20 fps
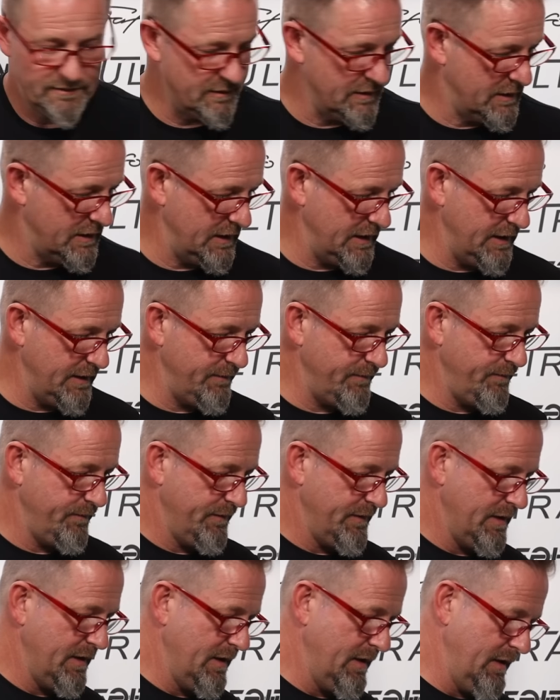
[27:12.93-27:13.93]
and clean.
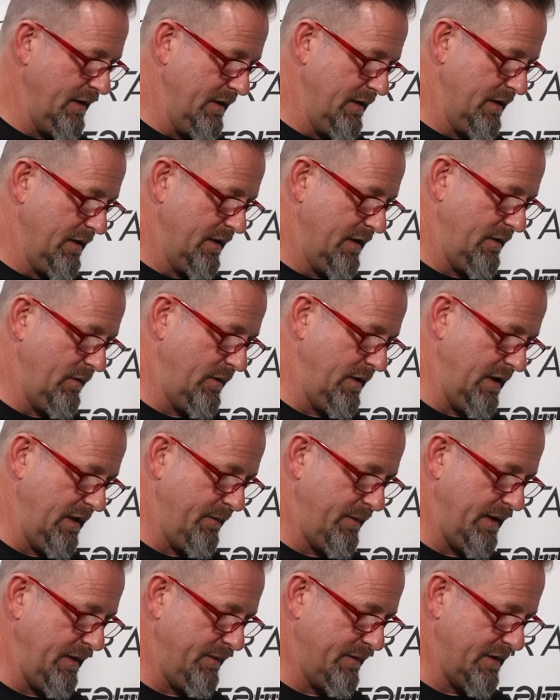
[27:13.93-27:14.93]
Get one of your
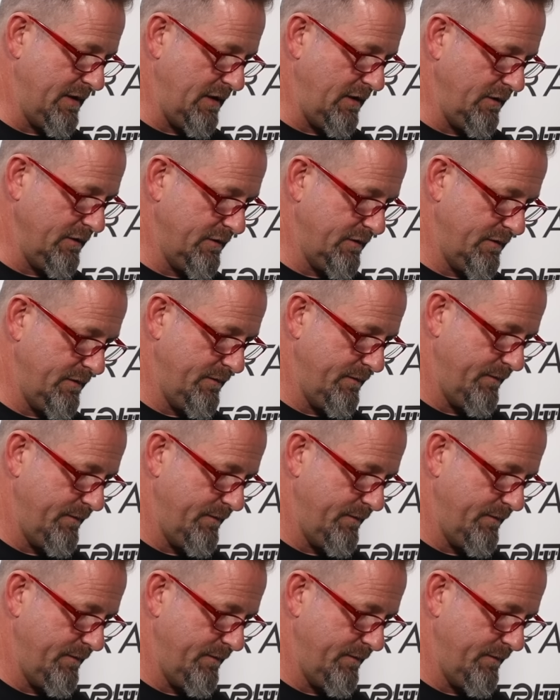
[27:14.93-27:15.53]
paper towels.